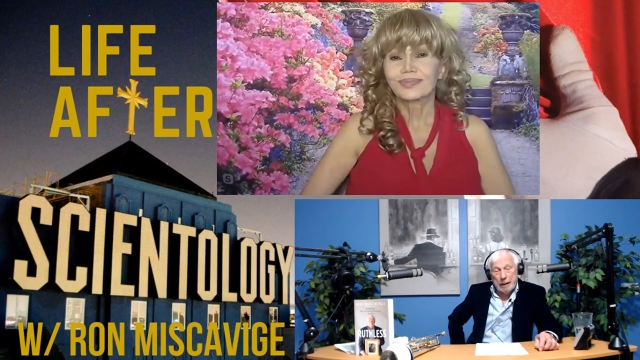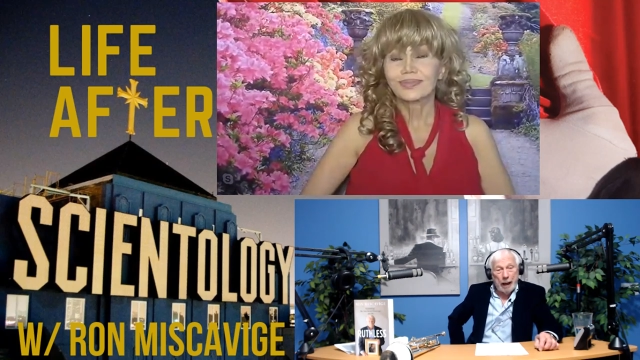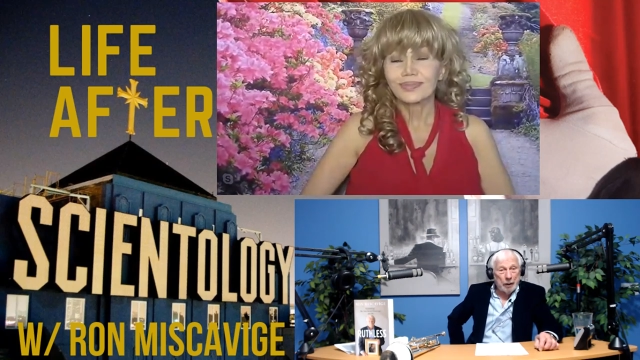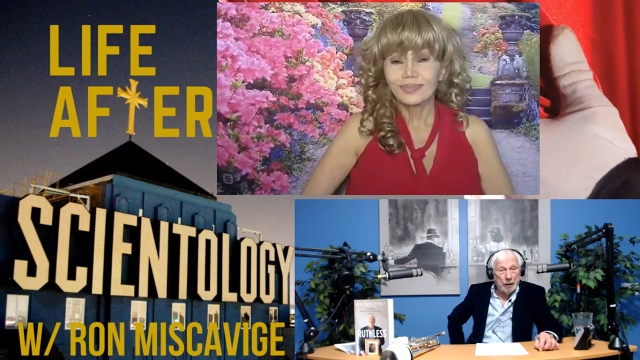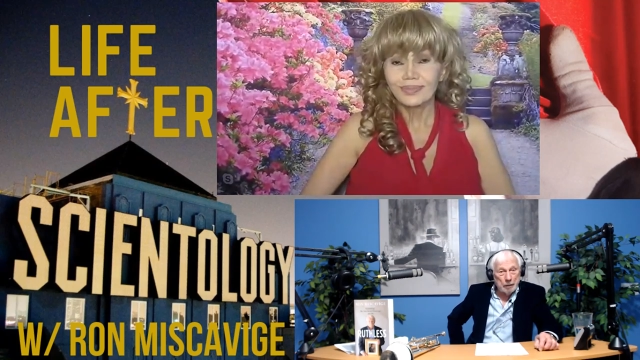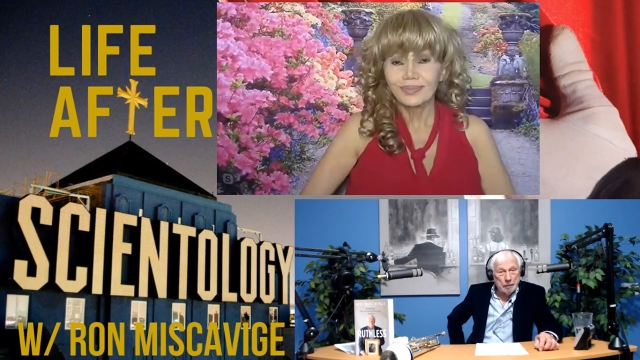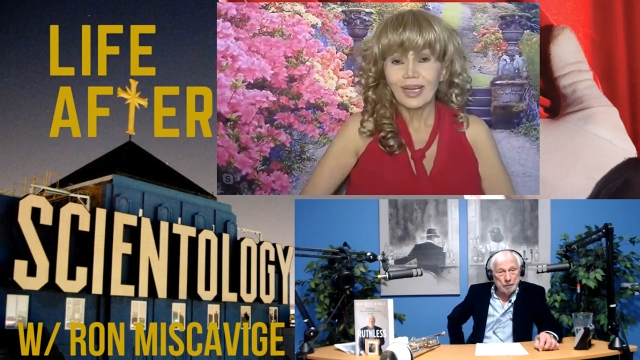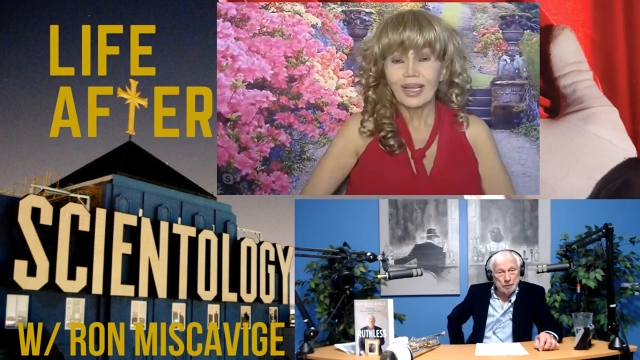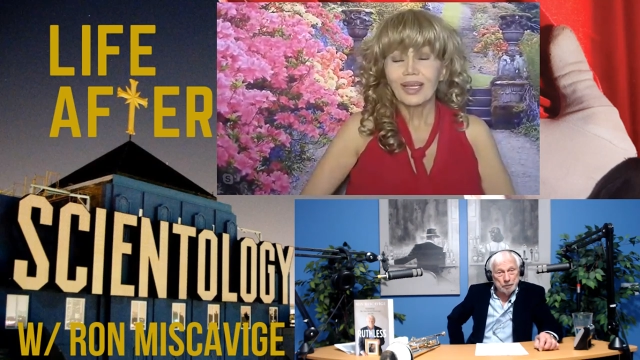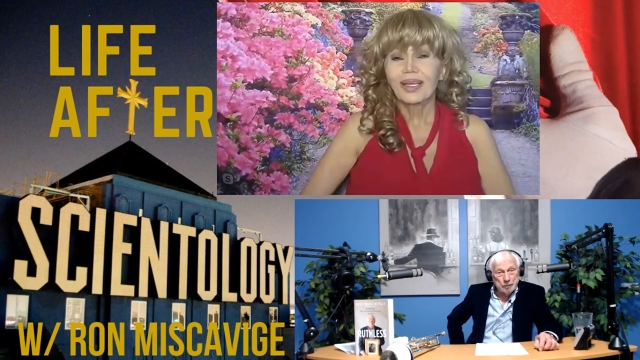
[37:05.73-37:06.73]

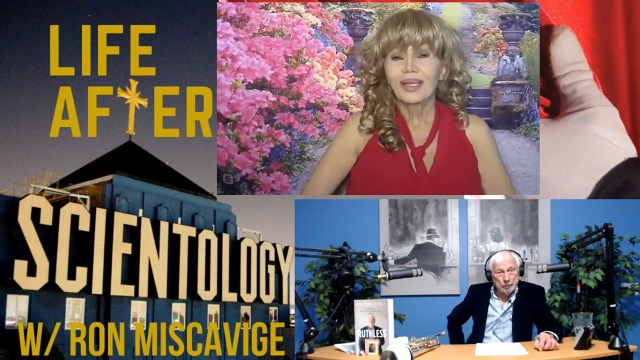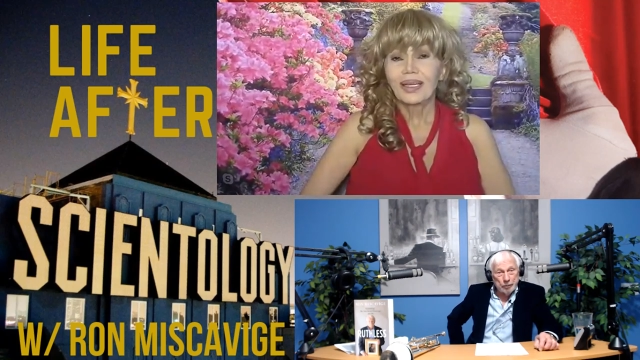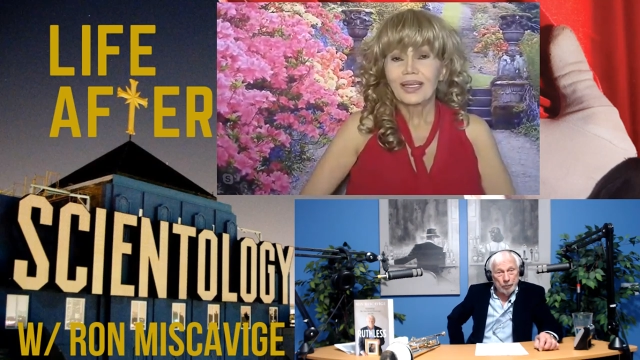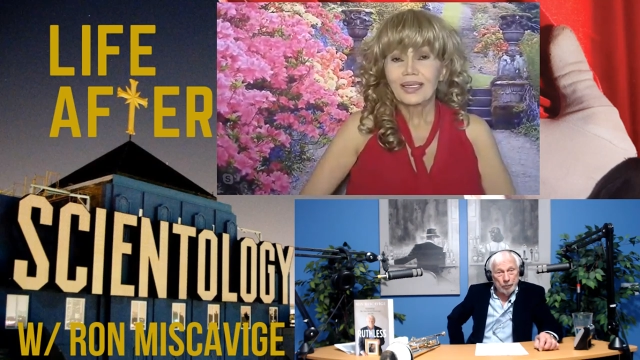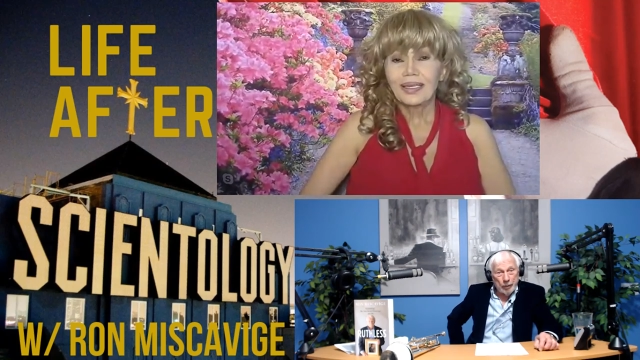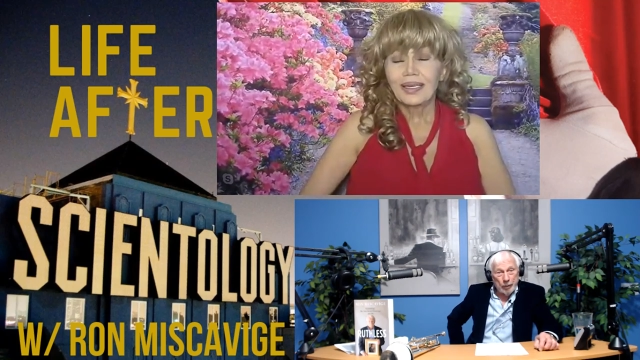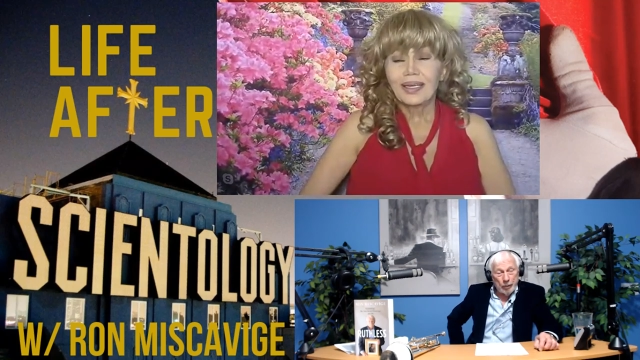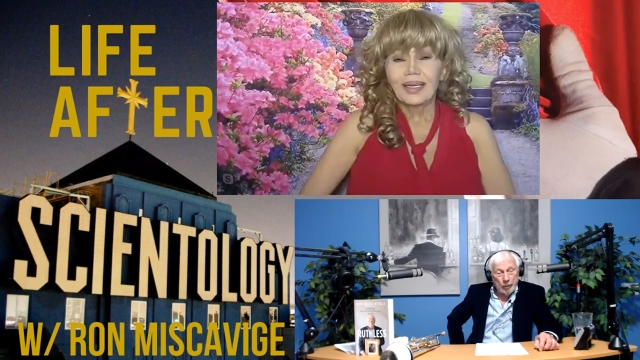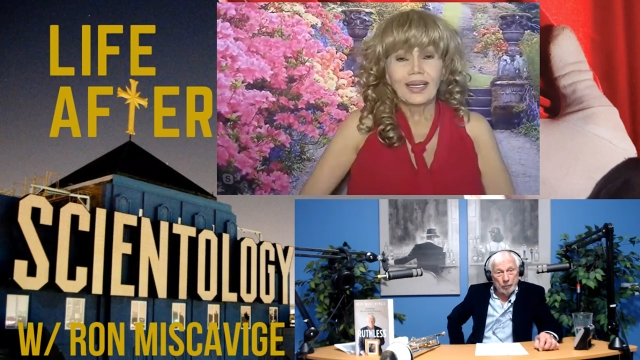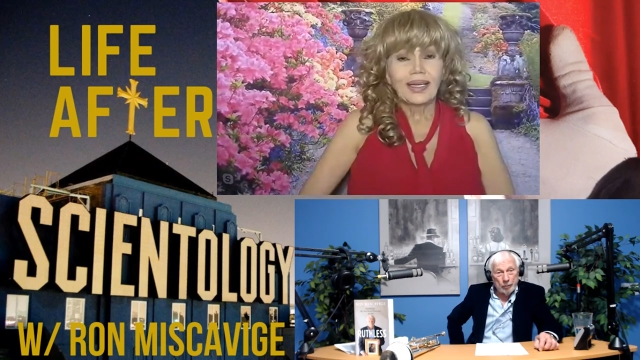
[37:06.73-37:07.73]

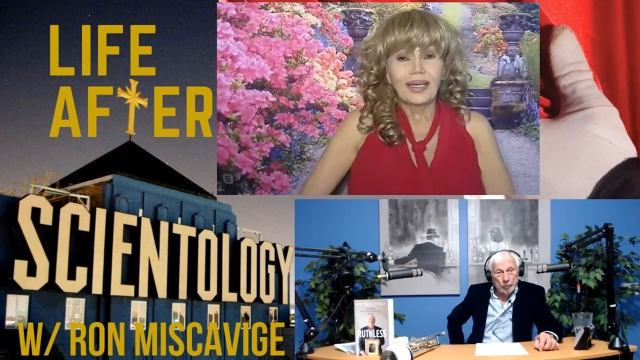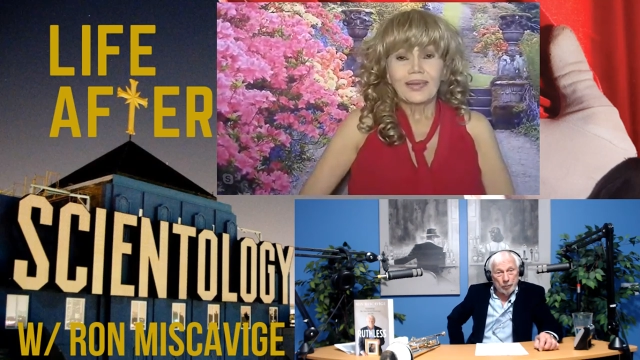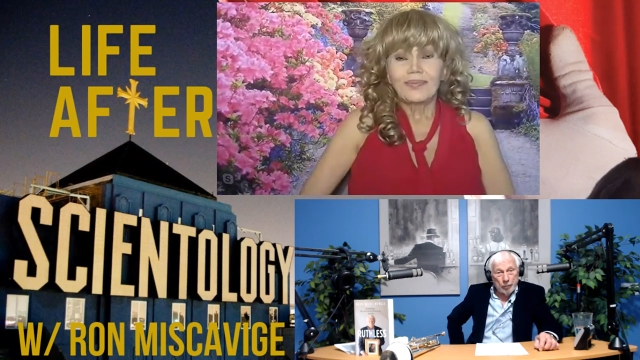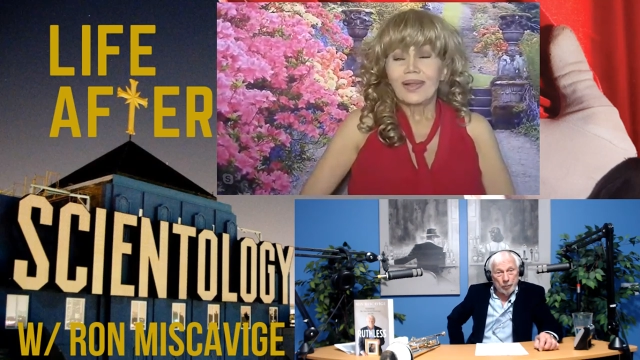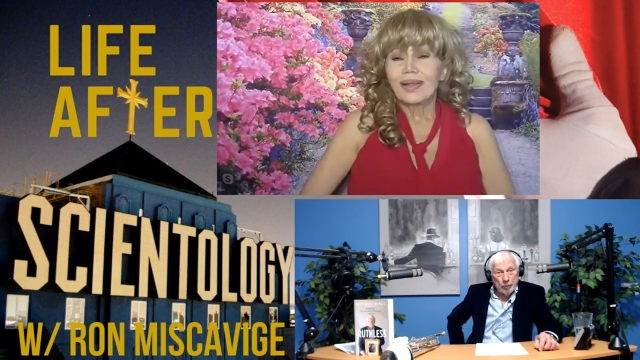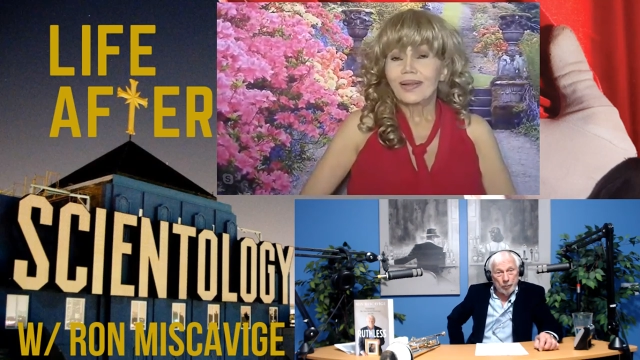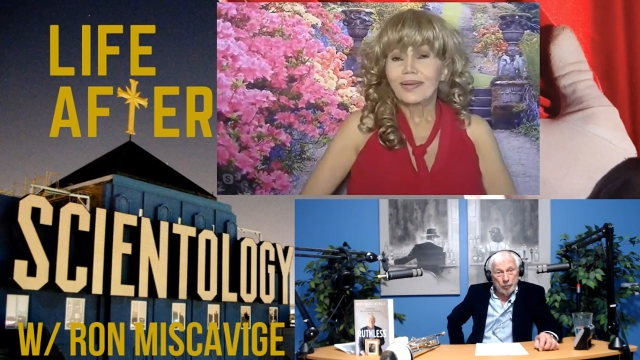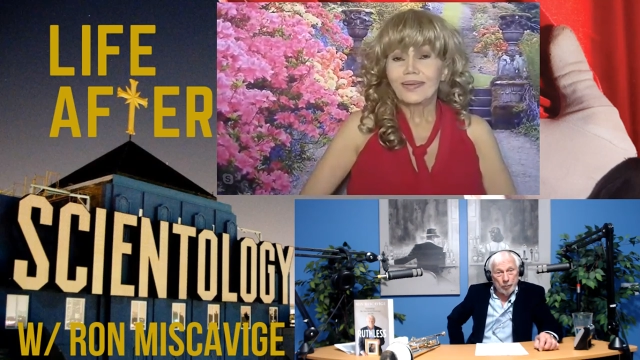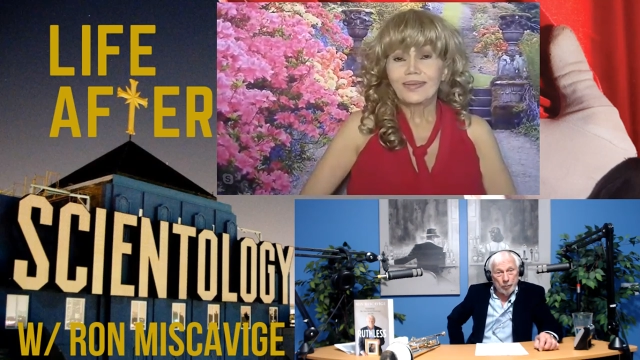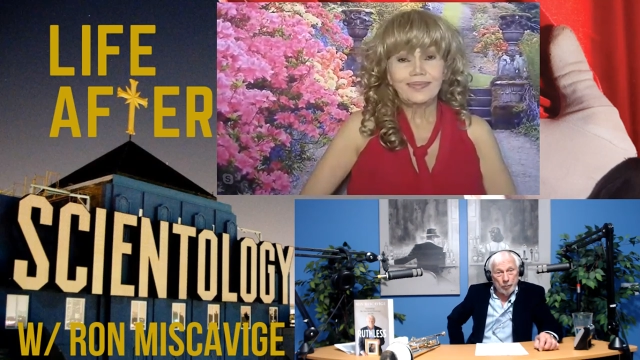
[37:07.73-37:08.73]

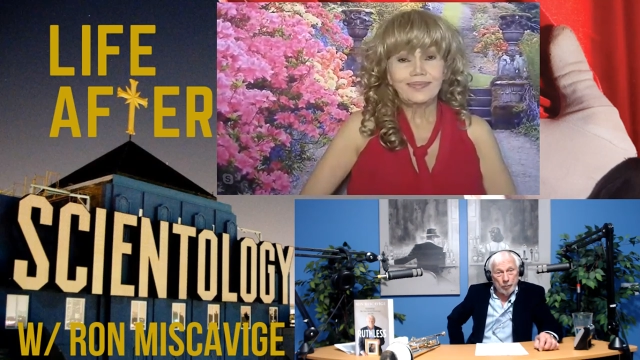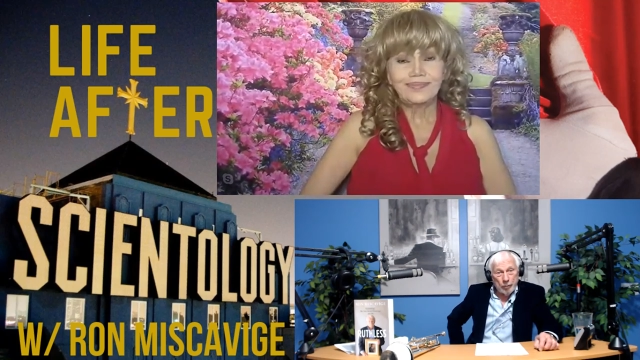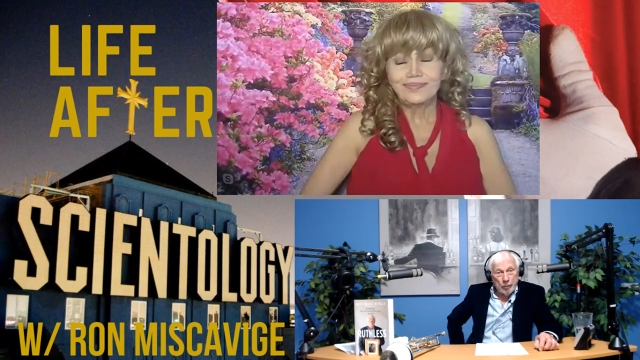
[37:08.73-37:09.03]
[no speech]